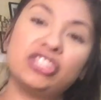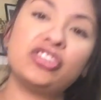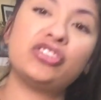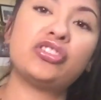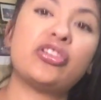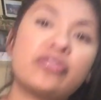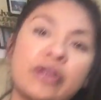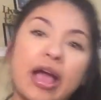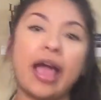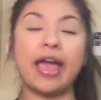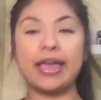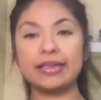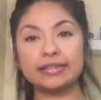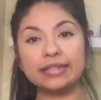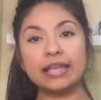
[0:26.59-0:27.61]
is to show you
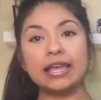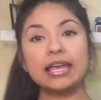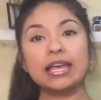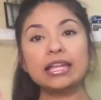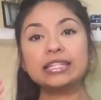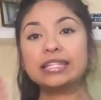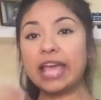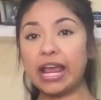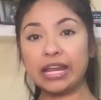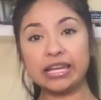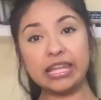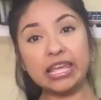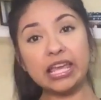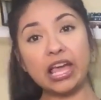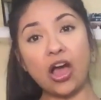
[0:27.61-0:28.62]
guys
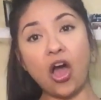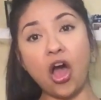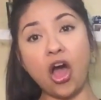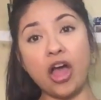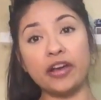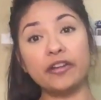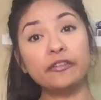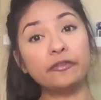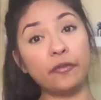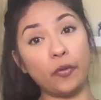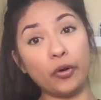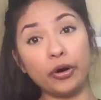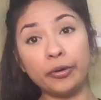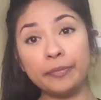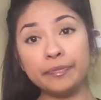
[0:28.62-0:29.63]
technique on
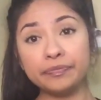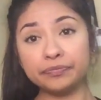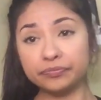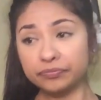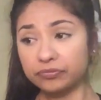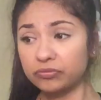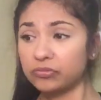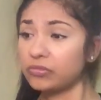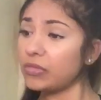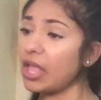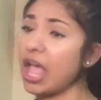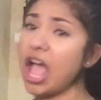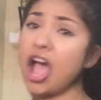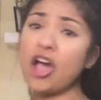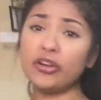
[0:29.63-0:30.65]
form,
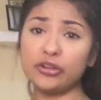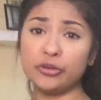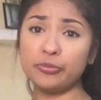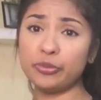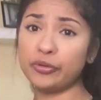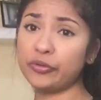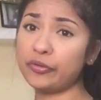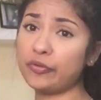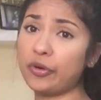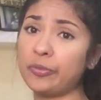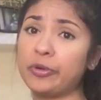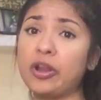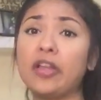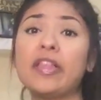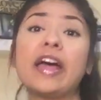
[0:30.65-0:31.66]
how to improve your
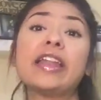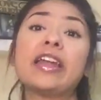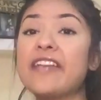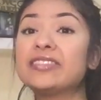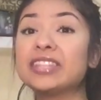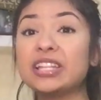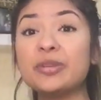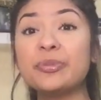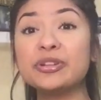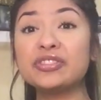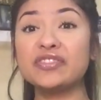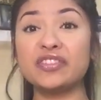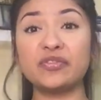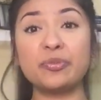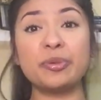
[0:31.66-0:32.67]
form and all that. And I've seen a bunch
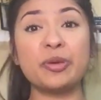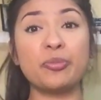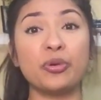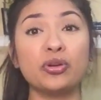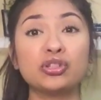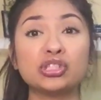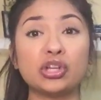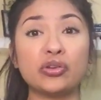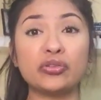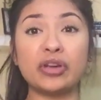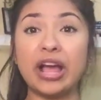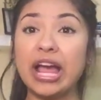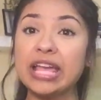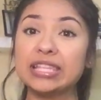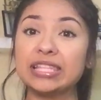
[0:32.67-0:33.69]
of different people show you
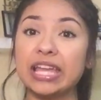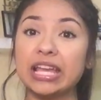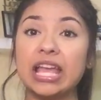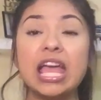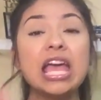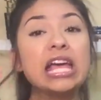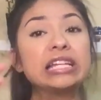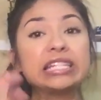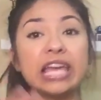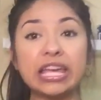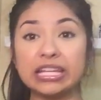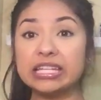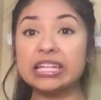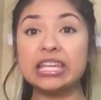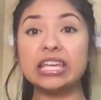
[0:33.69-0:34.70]
guys like
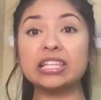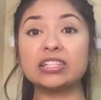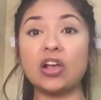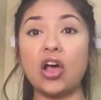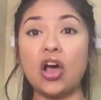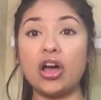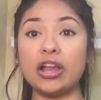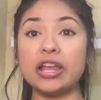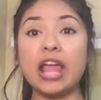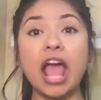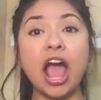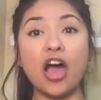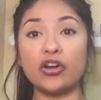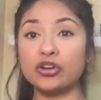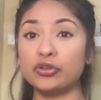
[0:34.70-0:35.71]
techniques on
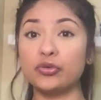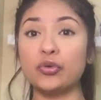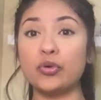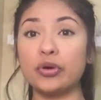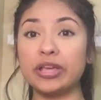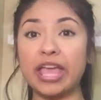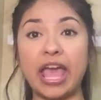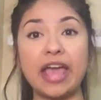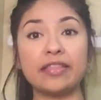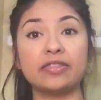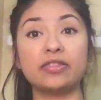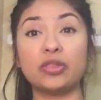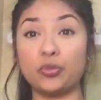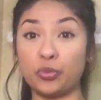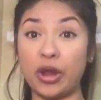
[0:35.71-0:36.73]
how to
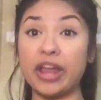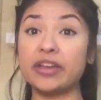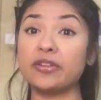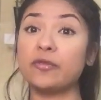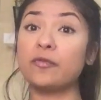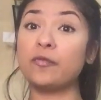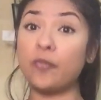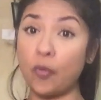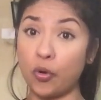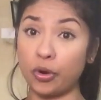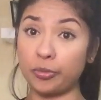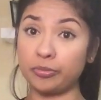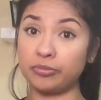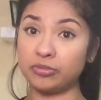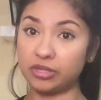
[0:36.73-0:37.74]
get the right
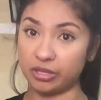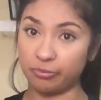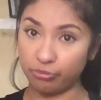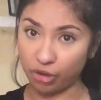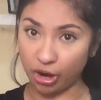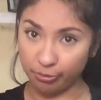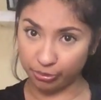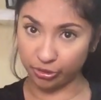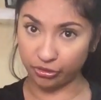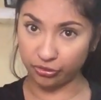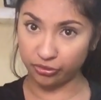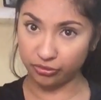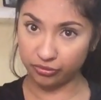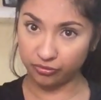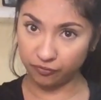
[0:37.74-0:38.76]
form, the proper
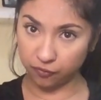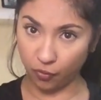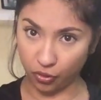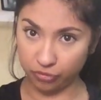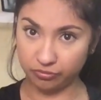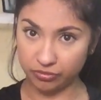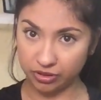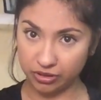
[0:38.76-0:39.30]
form.